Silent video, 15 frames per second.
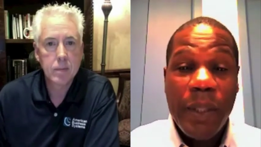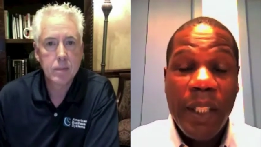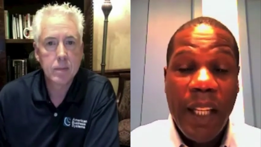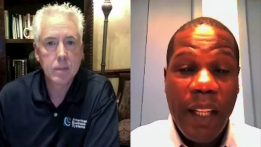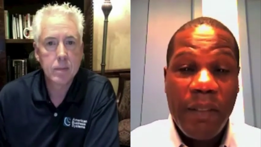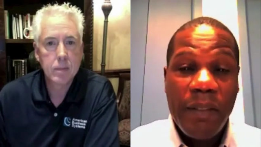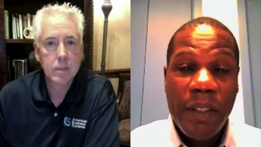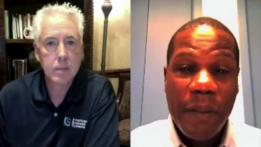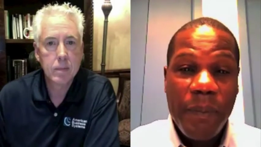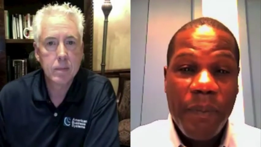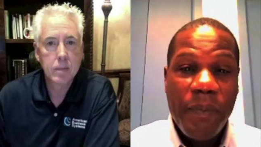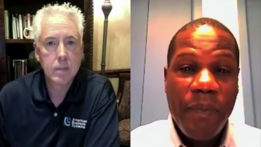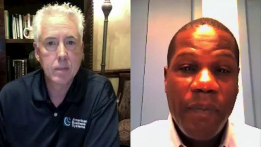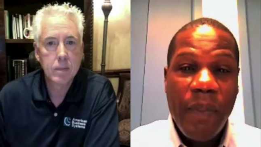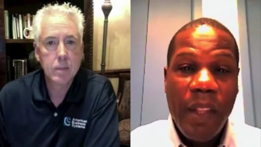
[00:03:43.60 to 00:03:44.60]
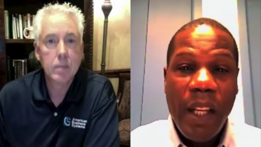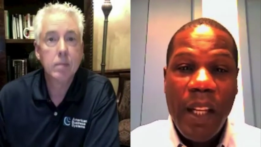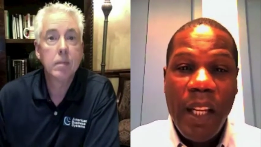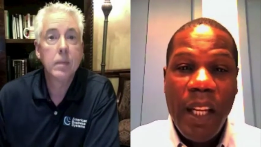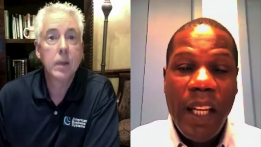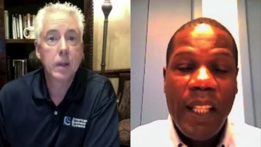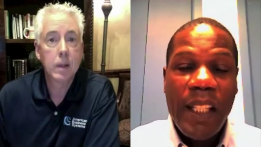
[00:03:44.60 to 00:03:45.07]
Speaker 1: behavior.
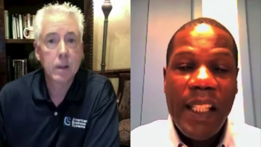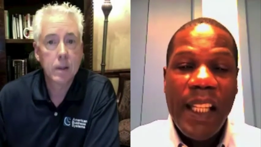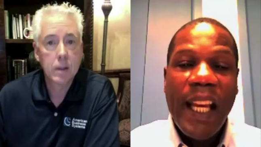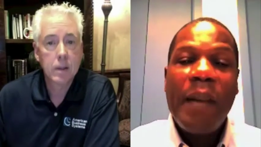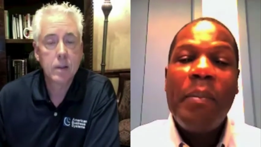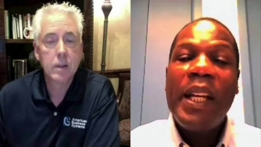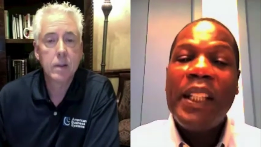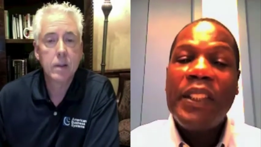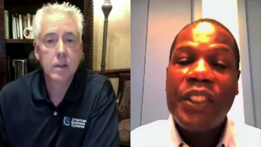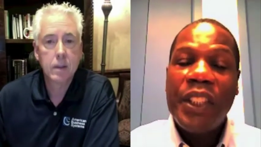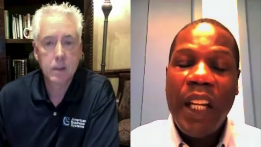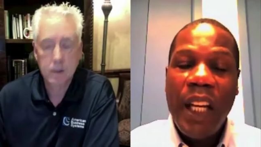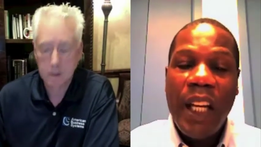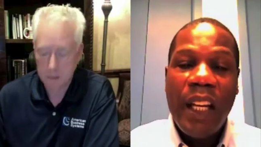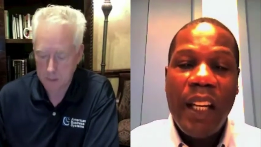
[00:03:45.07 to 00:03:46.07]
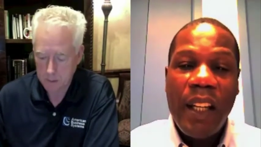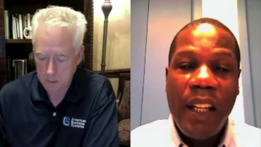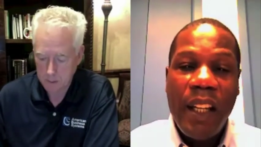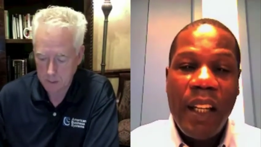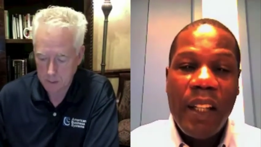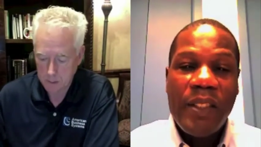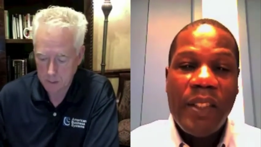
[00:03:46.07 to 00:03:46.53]
And the MHA
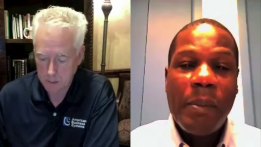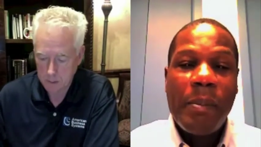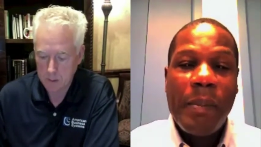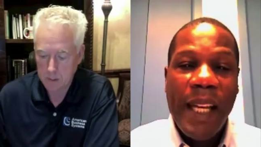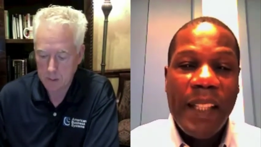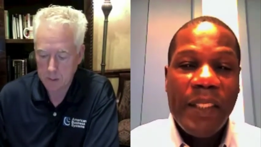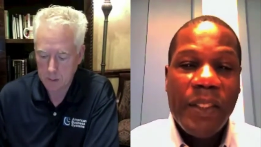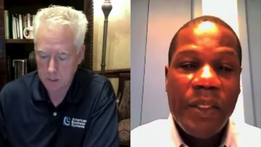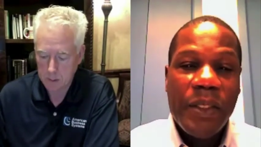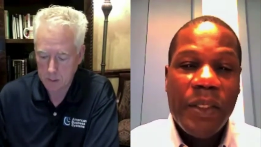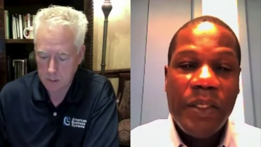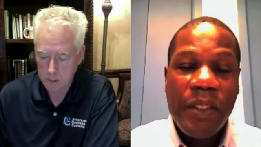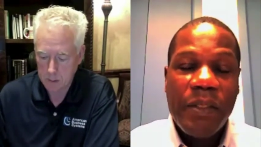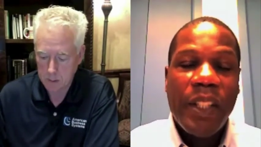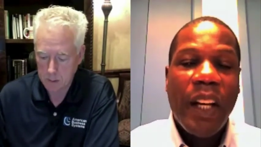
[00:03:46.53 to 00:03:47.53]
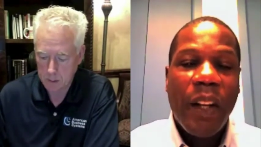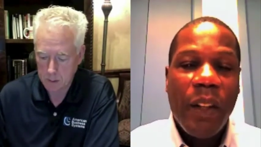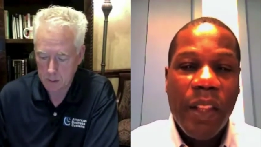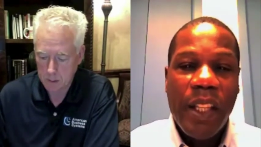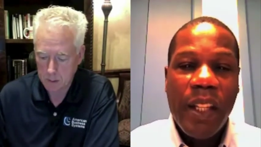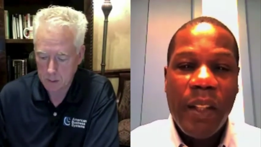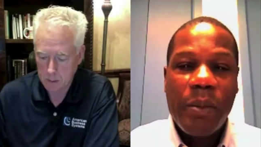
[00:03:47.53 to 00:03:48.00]
is a master's of
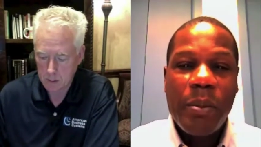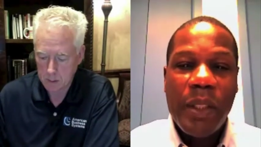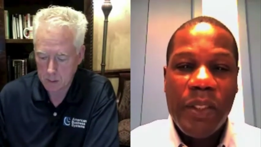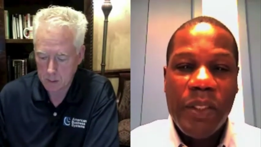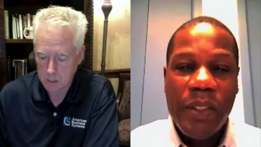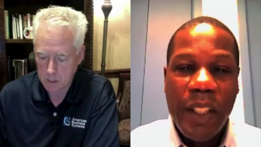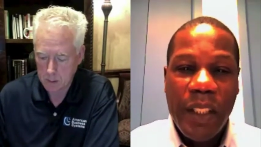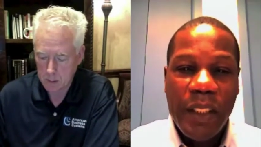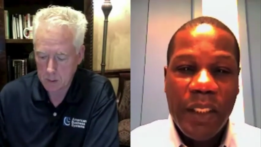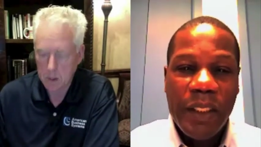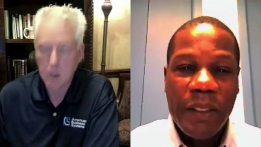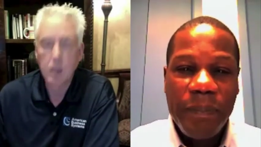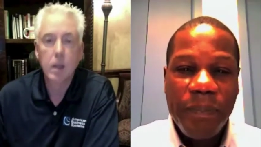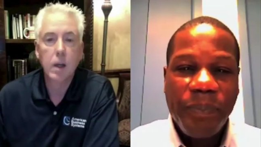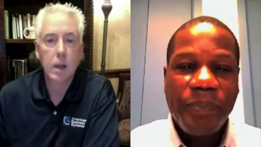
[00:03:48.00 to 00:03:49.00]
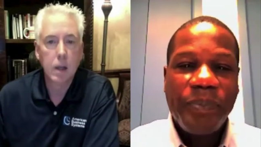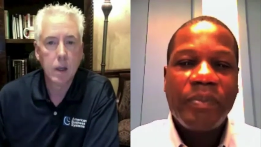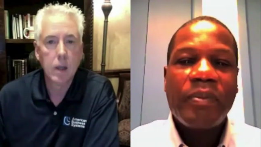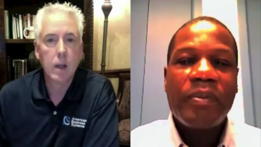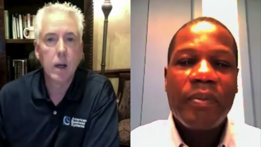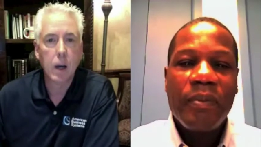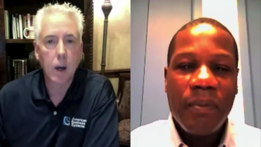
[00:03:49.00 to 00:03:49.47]
healthcare administration.
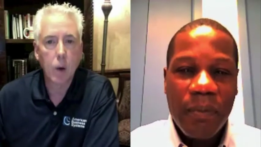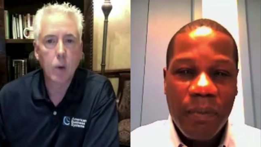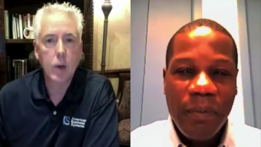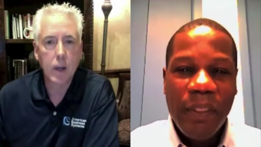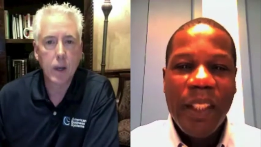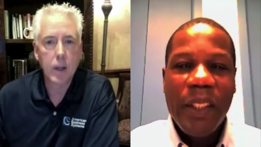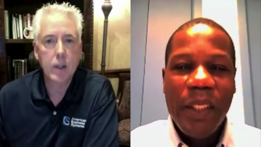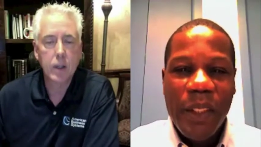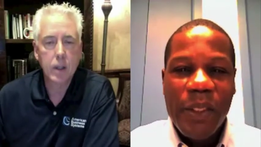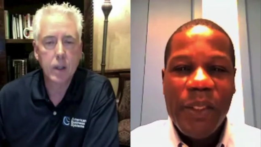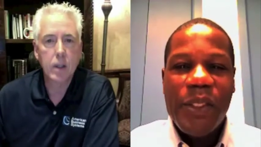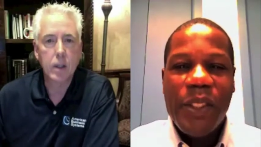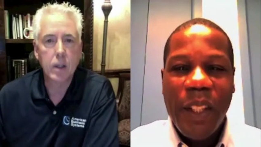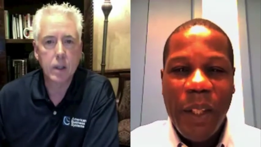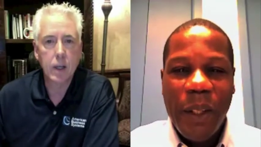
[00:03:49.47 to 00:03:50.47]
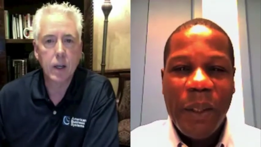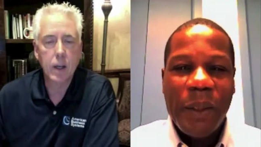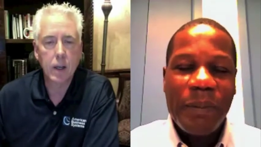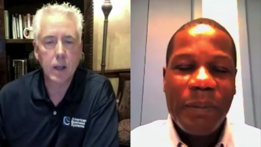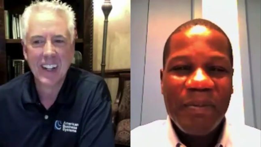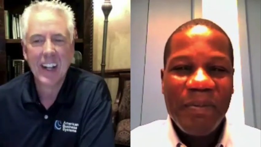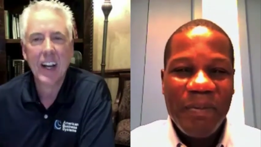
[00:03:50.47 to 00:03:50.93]
Speaker 2: Okay, good, yeah.
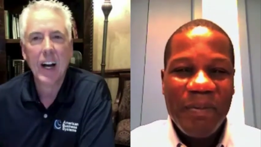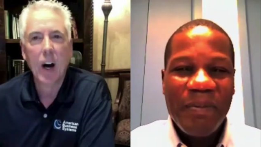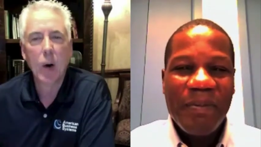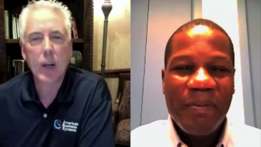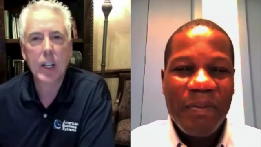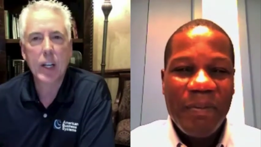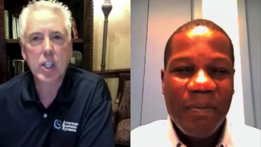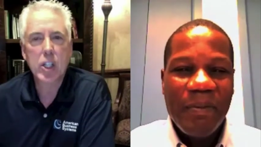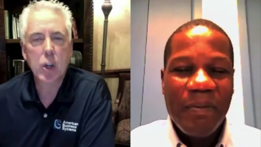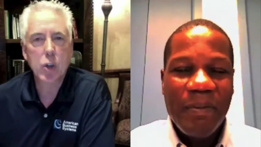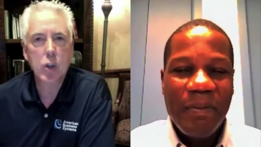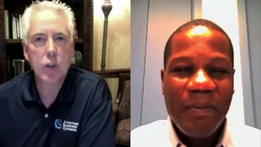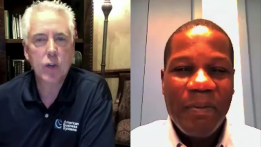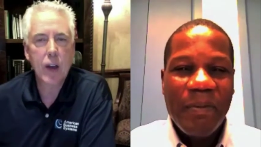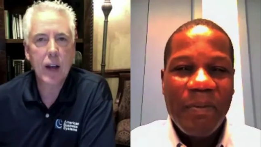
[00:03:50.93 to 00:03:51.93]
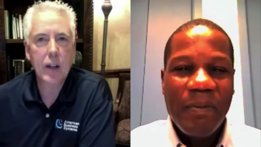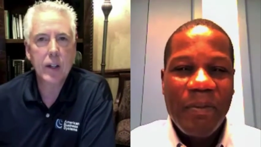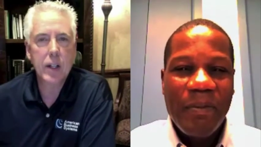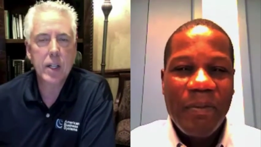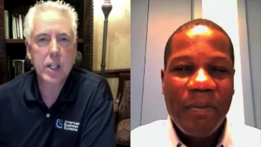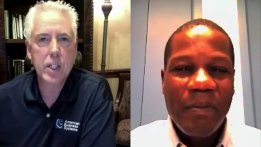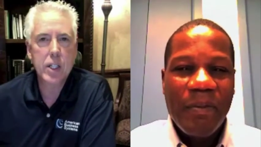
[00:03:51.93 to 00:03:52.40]
Okay, so you found
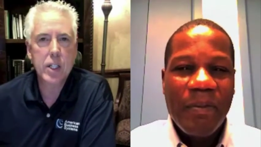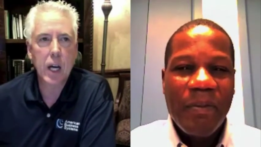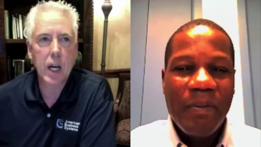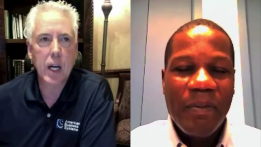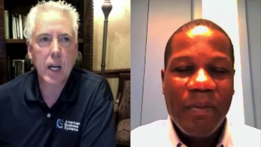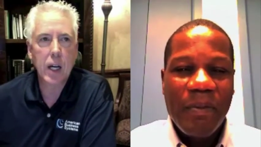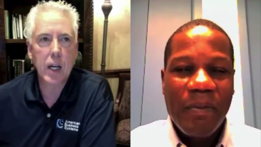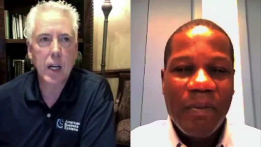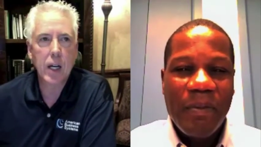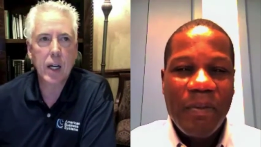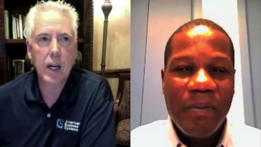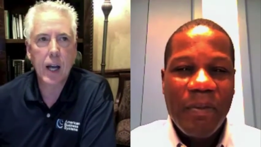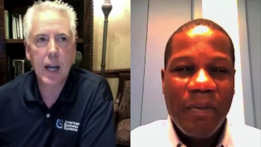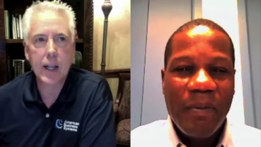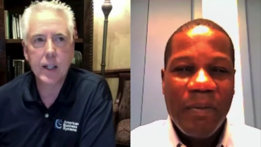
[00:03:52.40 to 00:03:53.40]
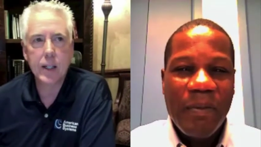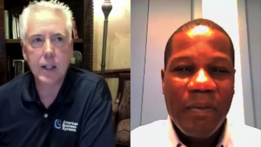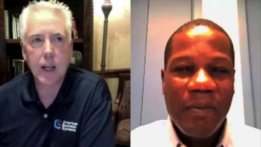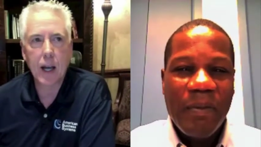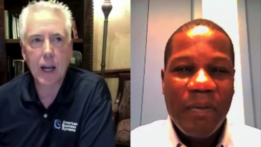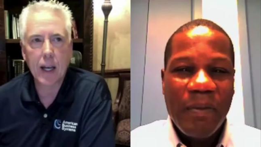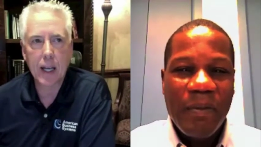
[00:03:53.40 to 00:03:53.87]
us, and
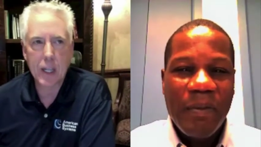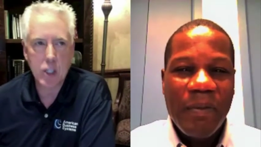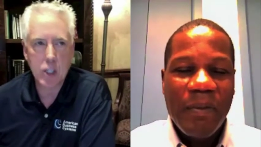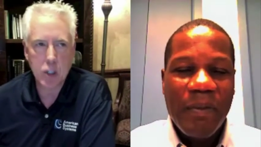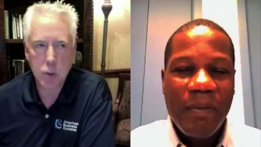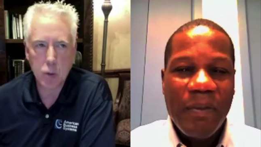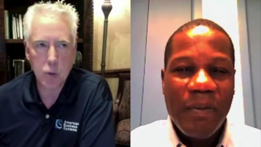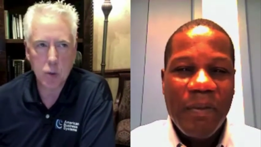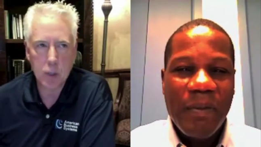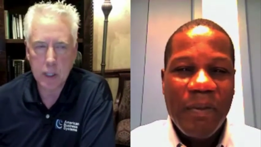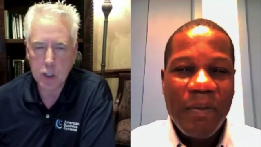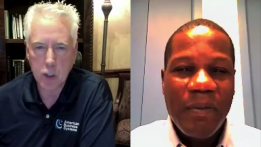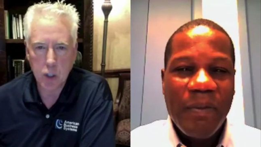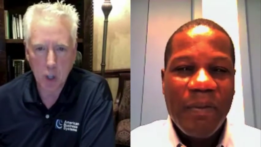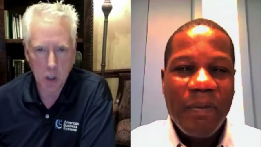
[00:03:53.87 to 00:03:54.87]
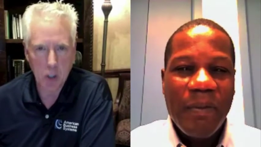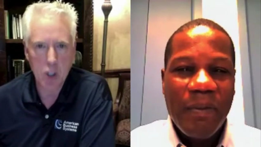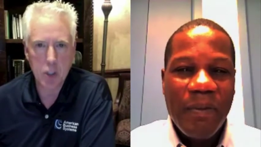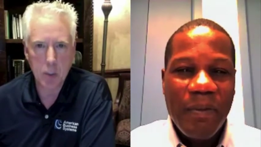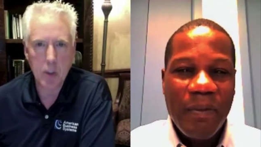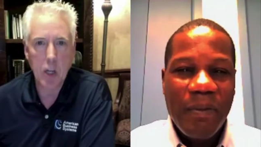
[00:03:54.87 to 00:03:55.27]
I guess did you talk to some other